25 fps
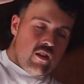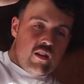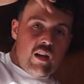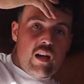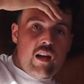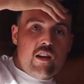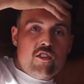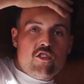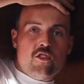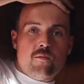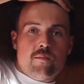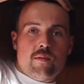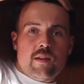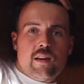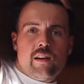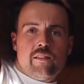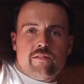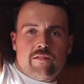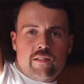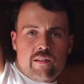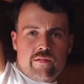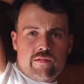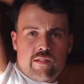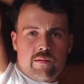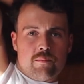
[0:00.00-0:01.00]
UPF
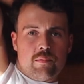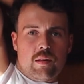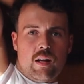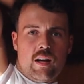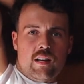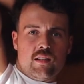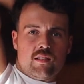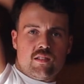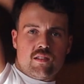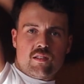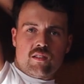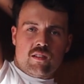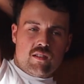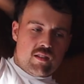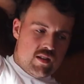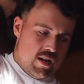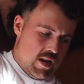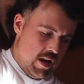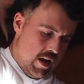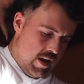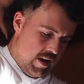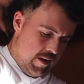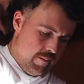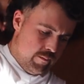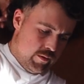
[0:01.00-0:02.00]
50 plus,
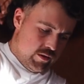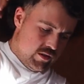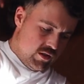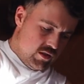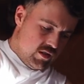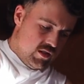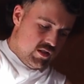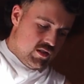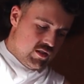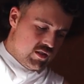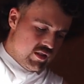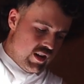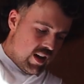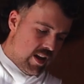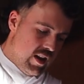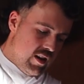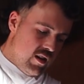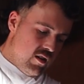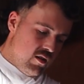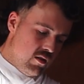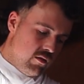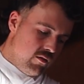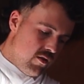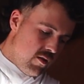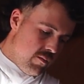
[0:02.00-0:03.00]
which is just standard
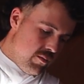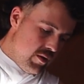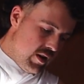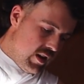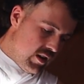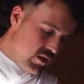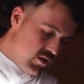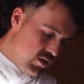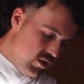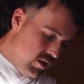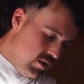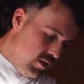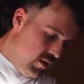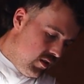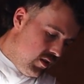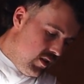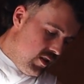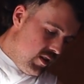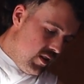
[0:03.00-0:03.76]
UV protection.